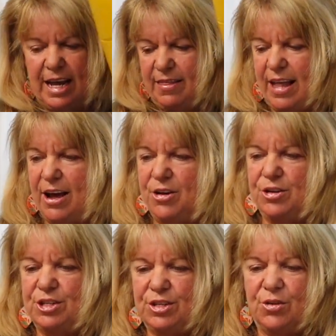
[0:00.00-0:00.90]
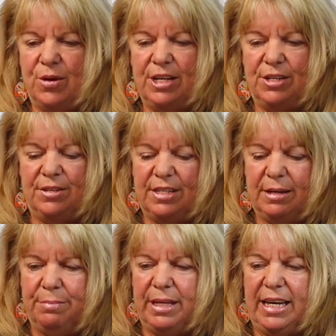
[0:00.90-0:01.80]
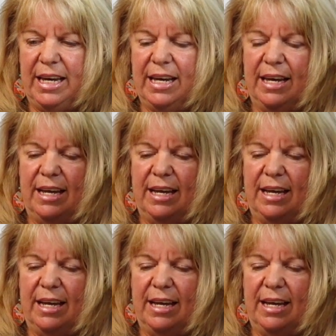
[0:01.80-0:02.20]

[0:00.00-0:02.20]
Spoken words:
and now you're just going to simply